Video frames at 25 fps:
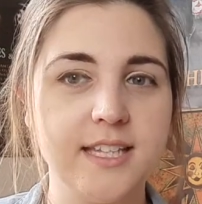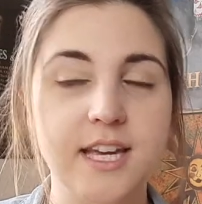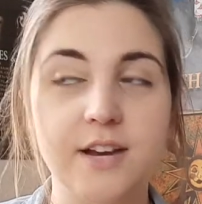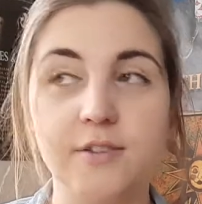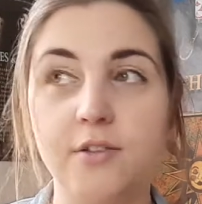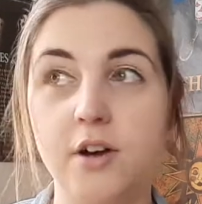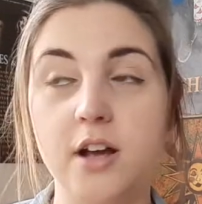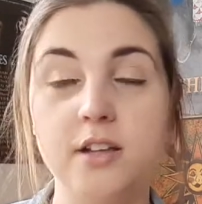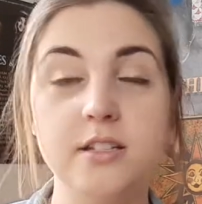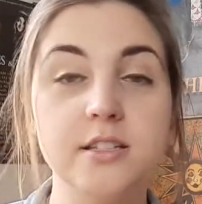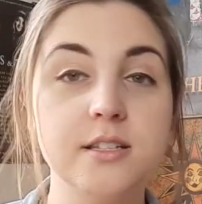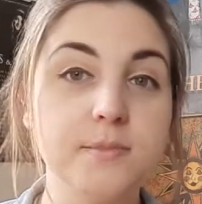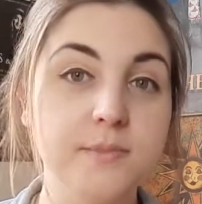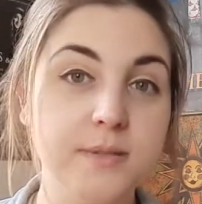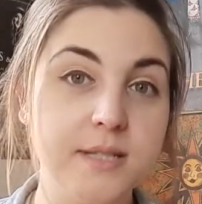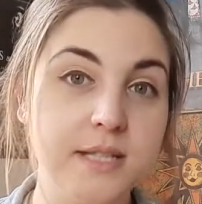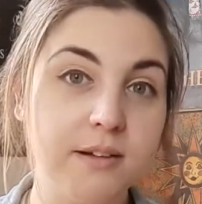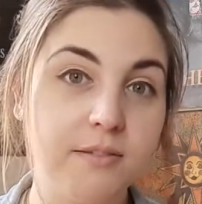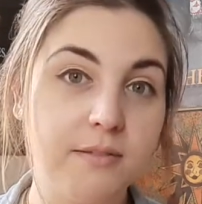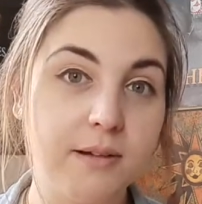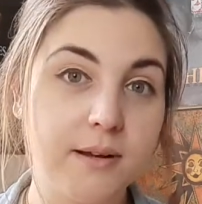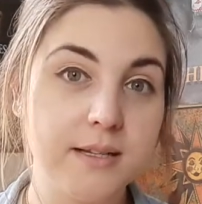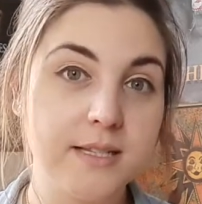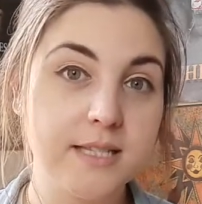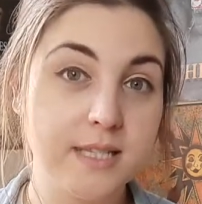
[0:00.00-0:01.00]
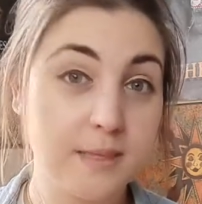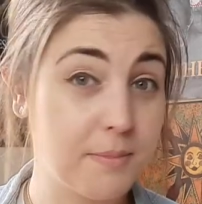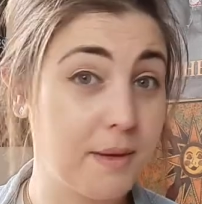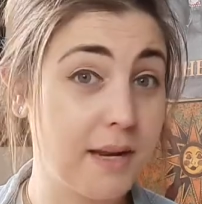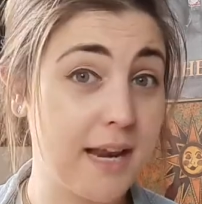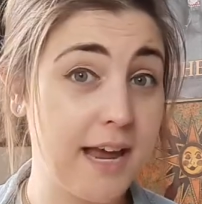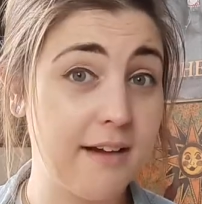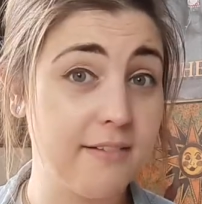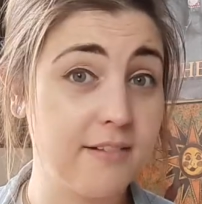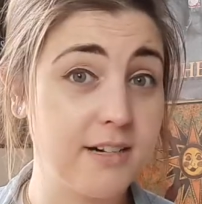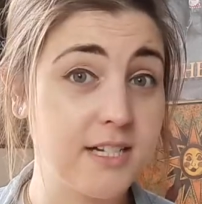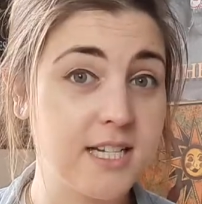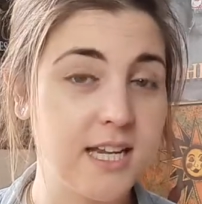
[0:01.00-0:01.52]
There are some
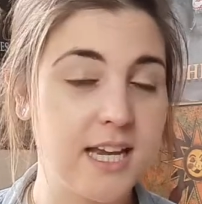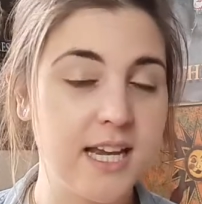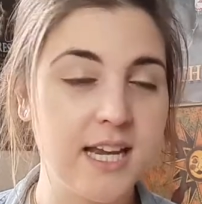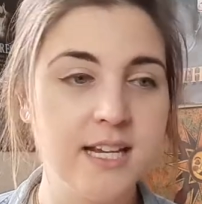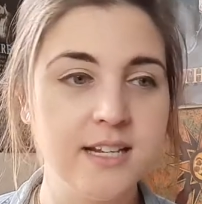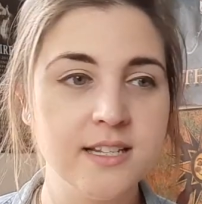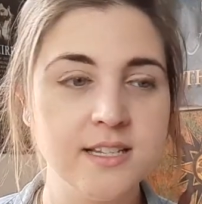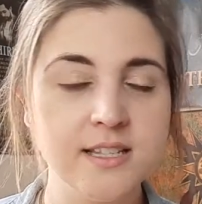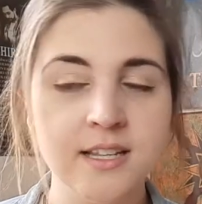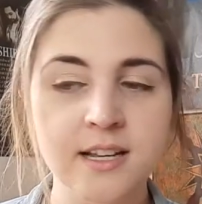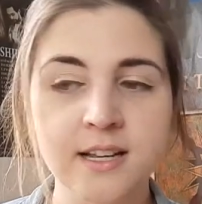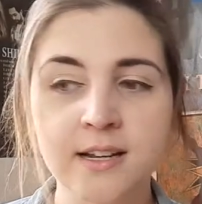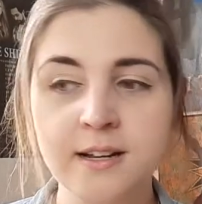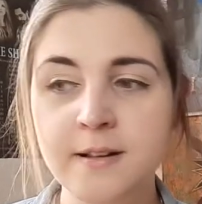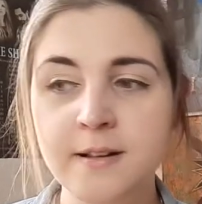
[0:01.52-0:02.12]
similarities,